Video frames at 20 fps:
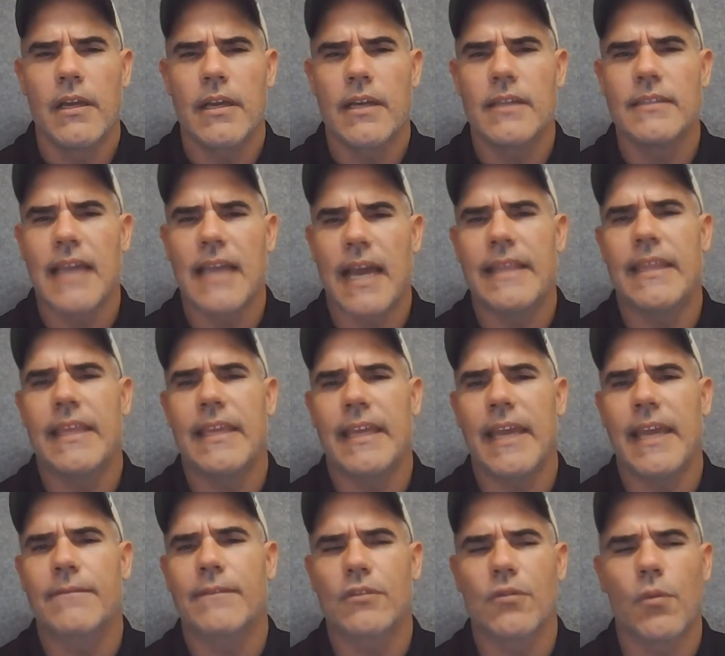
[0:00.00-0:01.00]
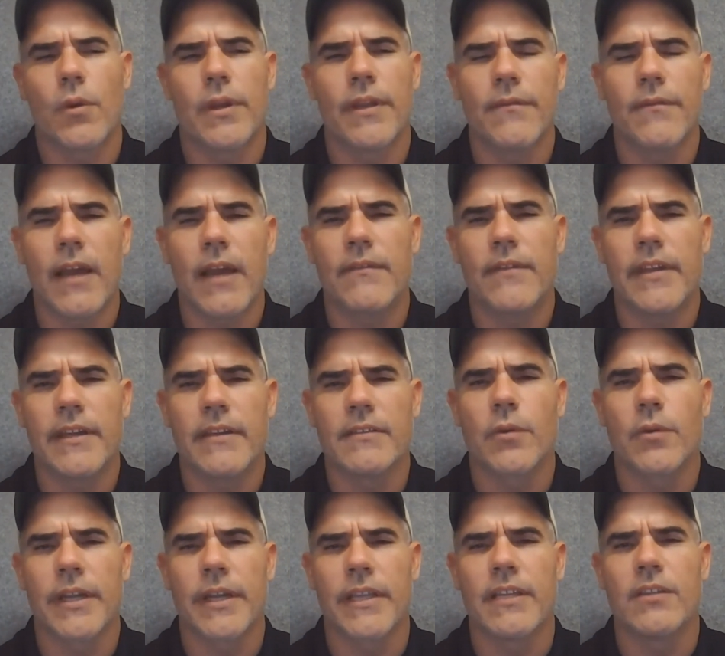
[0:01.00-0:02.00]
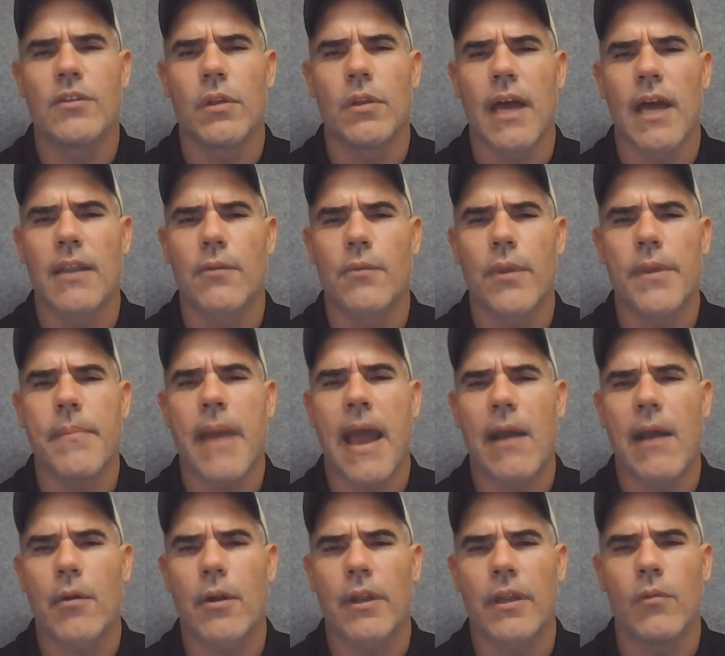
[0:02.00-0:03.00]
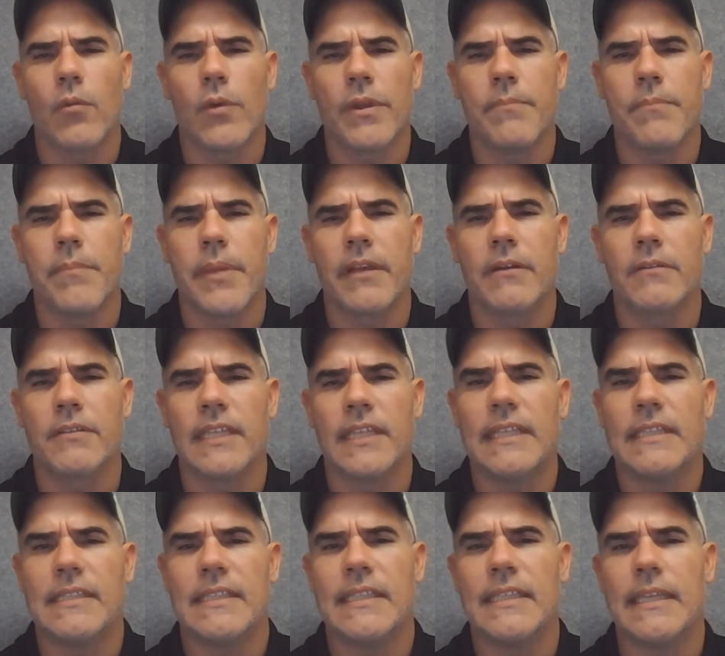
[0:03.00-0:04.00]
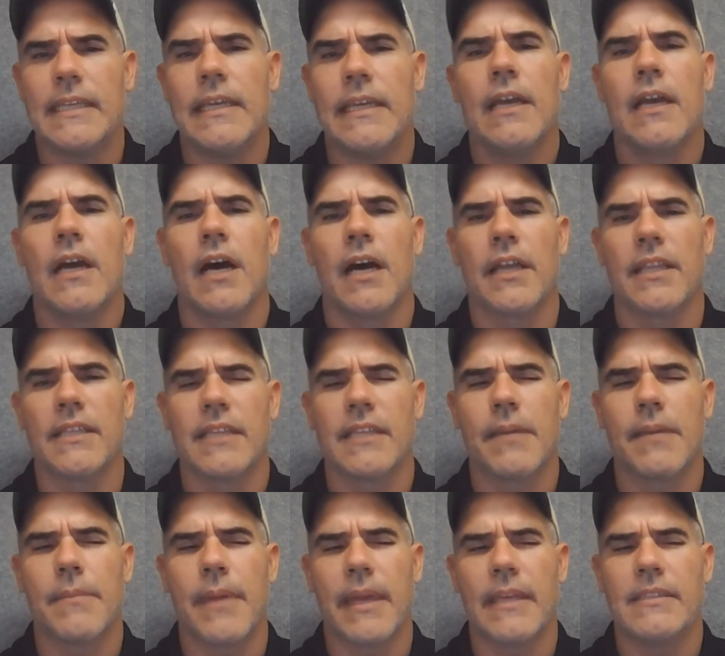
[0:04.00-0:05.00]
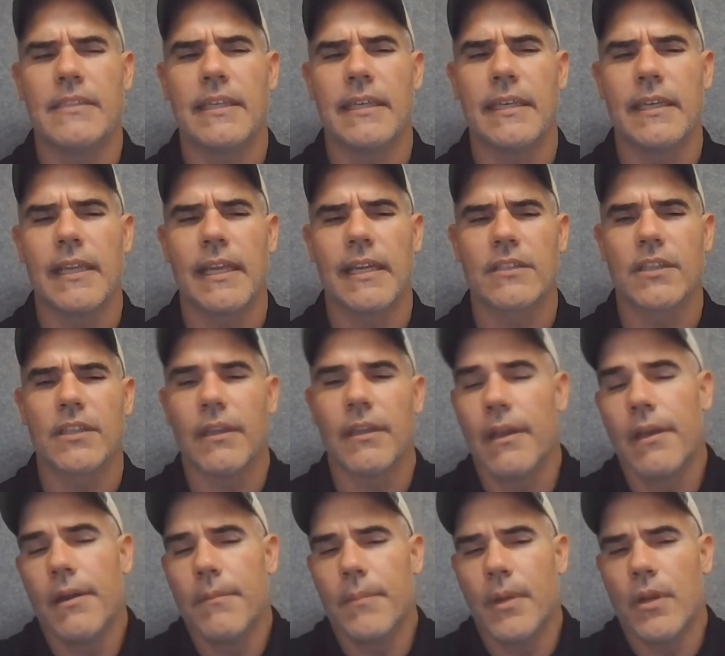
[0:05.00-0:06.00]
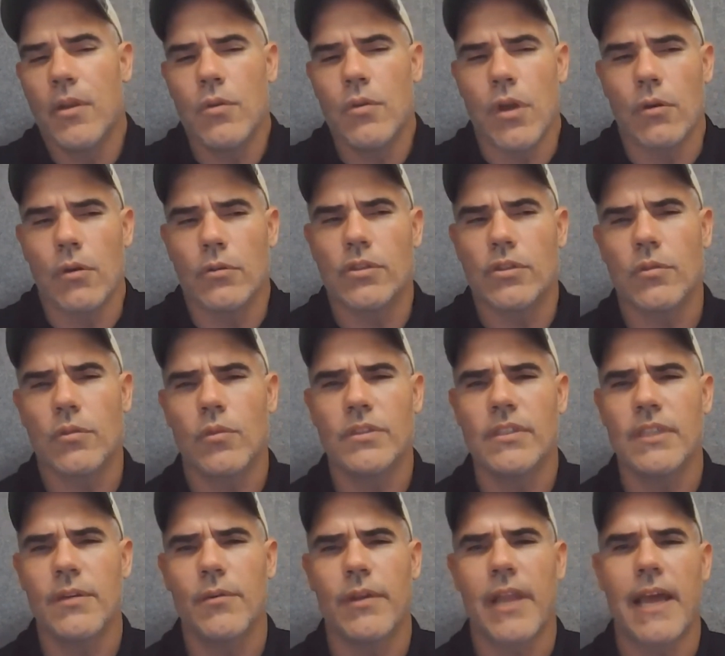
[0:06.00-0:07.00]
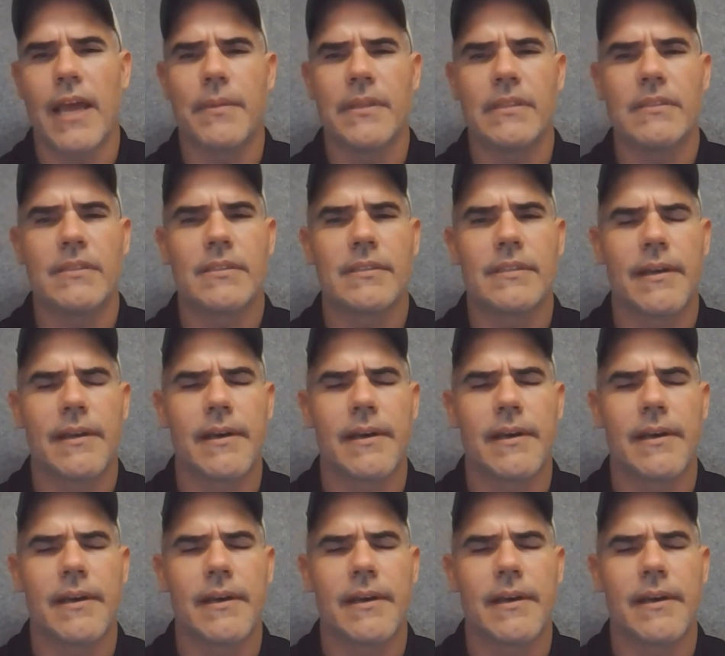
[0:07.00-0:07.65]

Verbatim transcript: Because I think after 25 years, we're going to do a lot of repowering with bigger DC on the same AC connection. But who knows? We'll see what happens.